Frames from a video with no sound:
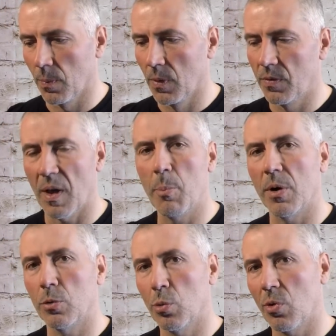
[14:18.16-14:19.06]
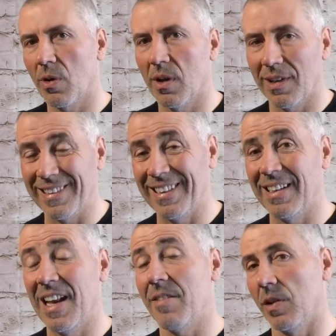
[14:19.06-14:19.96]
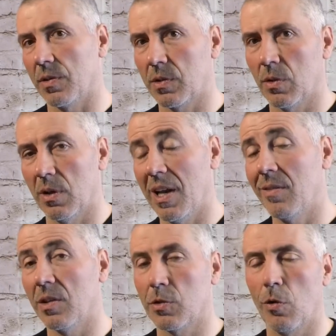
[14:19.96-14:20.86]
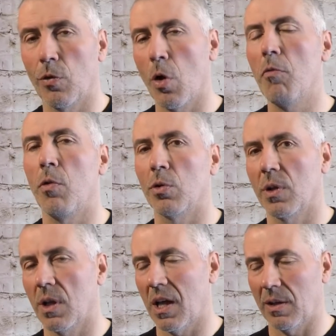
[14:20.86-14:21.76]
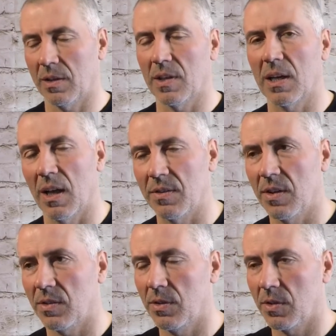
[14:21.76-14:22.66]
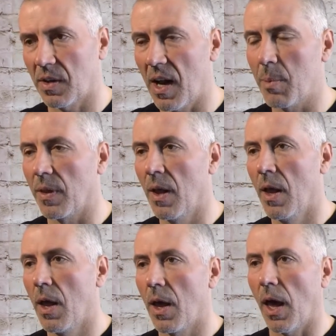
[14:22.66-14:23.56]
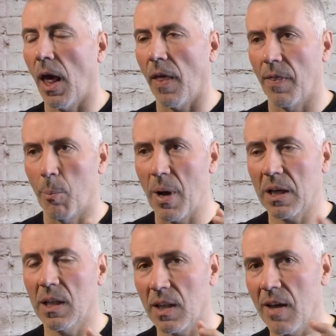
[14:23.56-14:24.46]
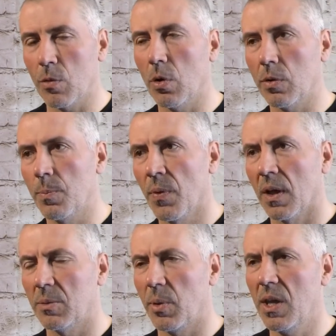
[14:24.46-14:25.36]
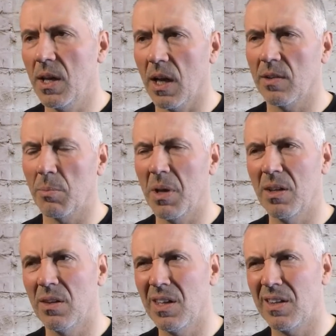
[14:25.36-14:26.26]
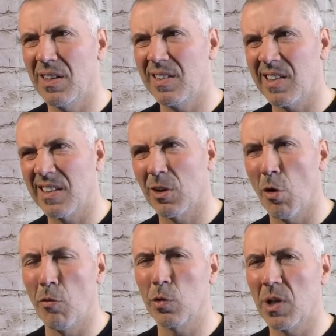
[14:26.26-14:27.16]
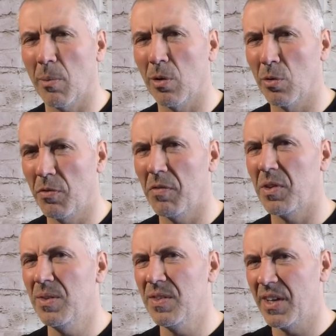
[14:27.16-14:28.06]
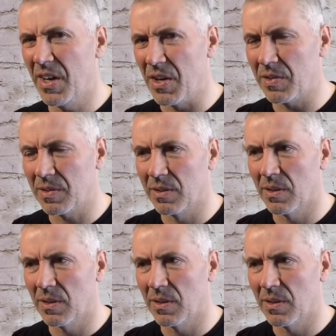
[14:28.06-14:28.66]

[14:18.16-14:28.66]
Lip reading: temperature levels of comfort, exactly as they describe it. And the bag that I've got, at the beginning I said, man, it said comfortable on 15 degrees.